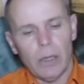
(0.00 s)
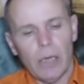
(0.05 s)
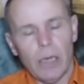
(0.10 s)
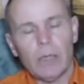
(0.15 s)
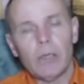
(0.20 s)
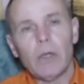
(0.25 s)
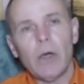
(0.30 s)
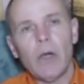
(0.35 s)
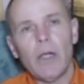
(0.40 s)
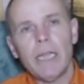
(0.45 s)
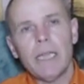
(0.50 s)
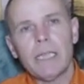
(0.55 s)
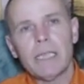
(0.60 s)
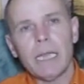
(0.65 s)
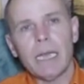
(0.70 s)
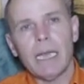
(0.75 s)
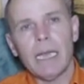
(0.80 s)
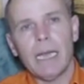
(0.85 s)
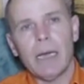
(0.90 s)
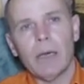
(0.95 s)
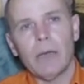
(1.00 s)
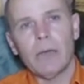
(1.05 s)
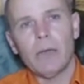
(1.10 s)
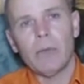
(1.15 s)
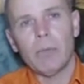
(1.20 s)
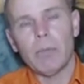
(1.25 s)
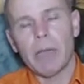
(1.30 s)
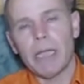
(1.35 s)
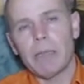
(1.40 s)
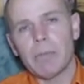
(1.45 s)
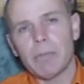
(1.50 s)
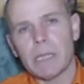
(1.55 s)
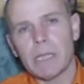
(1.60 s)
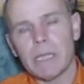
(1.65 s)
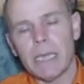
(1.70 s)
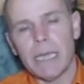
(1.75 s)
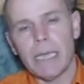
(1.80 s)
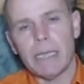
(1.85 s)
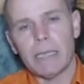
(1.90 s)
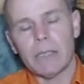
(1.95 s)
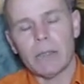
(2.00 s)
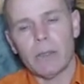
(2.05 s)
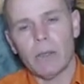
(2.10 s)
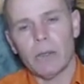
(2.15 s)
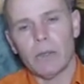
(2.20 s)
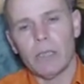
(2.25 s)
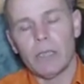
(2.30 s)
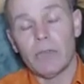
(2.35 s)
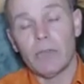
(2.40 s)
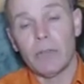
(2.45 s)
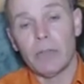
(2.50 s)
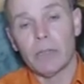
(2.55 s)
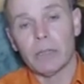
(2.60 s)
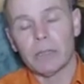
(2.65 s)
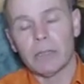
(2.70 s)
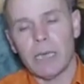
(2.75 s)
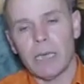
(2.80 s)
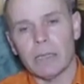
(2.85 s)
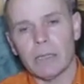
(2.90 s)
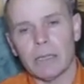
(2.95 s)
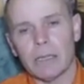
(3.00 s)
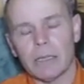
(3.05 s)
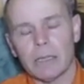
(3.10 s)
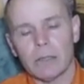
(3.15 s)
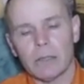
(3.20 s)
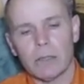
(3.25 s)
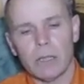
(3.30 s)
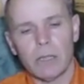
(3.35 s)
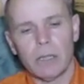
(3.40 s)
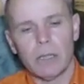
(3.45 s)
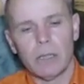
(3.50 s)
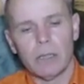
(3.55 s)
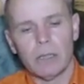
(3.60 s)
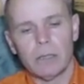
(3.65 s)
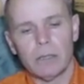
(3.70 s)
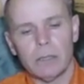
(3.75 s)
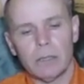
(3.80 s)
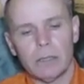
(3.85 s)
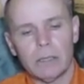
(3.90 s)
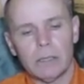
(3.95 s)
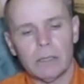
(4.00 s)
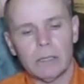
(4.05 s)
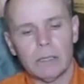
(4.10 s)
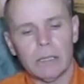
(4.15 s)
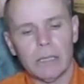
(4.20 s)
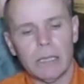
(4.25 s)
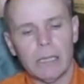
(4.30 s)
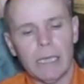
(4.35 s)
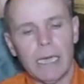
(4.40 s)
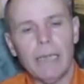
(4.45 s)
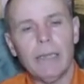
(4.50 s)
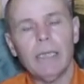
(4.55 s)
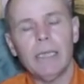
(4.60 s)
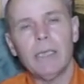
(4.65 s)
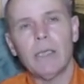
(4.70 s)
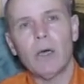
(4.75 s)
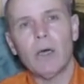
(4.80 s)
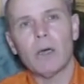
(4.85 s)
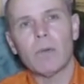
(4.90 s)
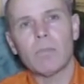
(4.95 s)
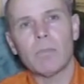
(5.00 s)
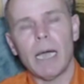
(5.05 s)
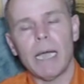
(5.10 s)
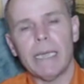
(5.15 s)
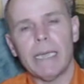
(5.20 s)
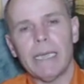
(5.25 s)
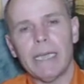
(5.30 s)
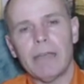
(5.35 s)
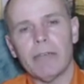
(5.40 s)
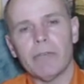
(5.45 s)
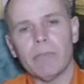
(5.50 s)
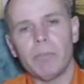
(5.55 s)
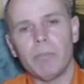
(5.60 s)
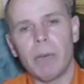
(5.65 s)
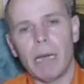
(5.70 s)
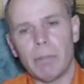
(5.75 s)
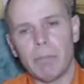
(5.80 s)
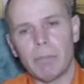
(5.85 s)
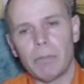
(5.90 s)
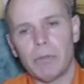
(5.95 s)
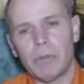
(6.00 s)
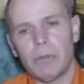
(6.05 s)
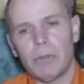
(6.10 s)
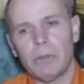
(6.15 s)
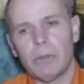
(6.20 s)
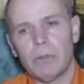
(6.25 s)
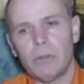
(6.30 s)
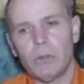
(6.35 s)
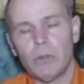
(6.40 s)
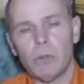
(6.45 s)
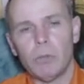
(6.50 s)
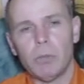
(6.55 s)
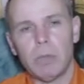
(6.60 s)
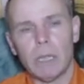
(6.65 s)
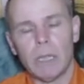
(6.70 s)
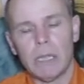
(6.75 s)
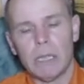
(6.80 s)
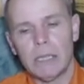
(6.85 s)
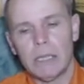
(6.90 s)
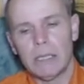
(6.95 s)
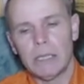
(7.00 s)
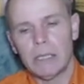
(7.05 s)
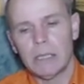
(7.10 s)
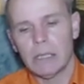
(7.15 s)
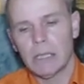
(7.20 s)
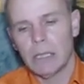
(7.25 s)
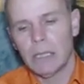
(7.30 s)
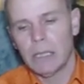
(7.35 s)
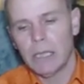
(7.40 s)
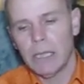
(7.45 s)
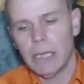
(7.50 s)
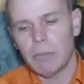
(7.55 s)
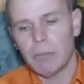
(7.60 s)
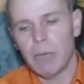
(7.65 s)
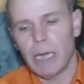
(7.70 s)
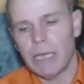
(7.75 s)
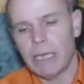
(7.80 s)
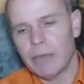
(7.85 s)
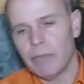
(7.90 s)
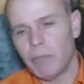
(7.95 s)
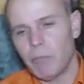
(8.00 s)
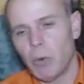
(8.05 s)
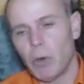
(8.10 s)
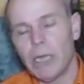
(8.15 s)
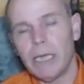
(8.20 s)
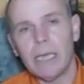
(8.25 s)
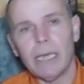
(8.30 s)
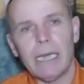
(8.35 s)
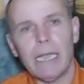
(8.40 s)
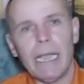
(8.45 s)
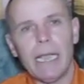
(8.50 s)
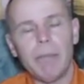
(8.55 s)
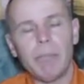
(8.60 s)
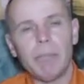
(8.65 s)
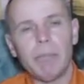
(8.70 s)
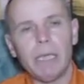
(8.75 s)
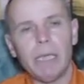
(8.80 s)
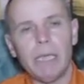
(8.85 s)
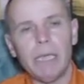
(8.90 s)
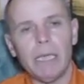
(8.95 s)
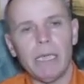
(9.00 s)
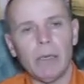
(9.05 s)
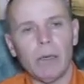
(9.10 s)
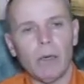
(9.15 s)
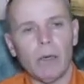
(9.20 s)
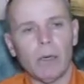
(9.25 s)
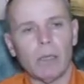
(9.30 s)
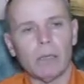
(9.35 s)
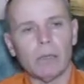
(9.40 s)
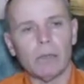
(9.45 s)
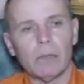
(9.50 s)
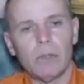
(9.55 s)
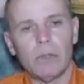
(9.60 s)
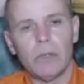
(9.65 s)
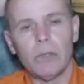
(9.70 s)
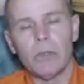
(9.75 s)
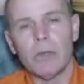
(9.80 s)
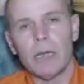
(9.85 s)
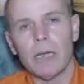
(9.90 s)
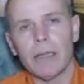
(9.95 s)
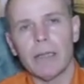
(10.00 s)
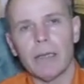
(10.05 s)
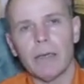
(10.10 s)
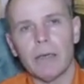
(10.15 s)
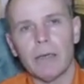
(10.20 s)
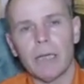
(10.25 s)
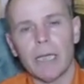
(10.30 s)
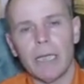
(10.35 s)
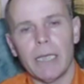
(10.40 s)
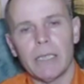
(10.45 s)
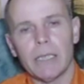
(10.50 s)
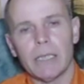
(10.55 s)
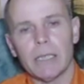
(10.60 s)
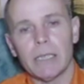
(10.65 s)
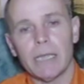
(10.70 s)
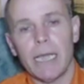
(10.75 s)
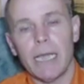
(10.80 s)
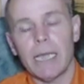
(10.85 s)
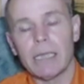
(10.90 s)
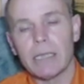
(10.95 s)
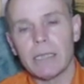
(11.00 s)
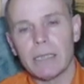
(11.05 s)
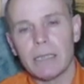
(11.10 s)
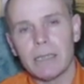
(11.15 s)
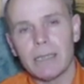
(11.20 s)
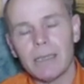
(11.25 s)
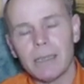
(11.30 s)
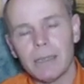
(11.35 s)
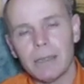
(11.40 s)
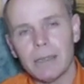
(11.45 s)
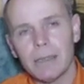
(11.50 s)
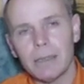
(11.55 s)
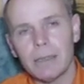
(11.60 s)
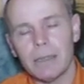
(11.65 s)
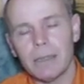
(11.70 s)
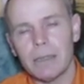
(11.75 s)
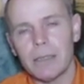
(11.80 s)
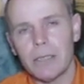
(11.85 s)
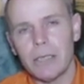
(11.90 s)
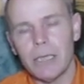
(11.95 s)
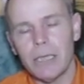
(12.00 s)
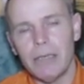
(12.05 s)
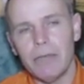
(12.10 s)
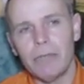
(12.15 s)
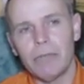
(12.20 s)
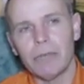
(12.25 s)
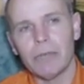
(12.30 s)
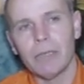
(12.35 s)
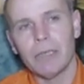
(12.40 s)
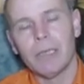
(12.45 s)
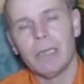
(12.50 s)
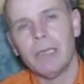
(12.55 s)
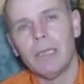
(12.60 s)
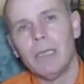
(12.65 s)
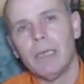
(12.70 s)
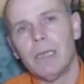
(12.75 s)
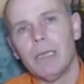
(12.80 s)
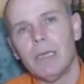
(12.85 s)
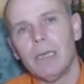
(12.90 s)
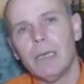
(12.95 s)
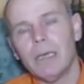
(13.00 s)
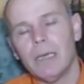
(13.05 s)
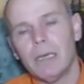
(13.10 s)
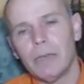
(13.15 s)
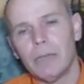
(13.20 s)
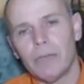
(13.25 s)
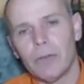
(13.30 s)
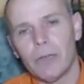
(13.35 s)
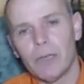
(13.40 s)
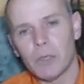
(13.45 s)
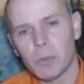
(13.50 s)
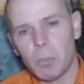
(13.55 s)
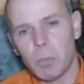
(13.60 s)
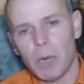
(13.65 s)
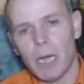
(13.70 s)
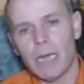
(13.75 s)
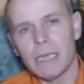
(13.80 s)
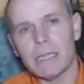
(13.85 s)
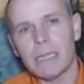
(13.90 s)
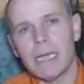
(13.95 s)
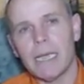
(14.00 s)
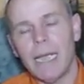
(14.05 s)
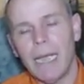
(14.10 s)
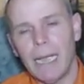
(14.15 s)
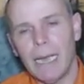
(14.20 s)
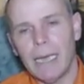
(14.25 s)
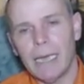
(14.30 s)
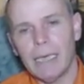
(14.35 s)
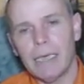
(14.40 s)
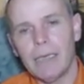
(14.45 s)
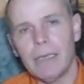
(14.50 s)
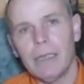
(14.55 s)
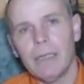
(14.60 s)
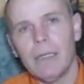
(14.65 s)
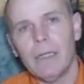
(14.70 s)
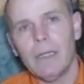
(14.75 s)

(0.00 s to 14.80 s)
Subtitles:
A dog is allowed to make mistakes on these field trials. So another dog might have bumped 2 birds, it might have pointed empty on 2 other occasions and still achieve a first prize and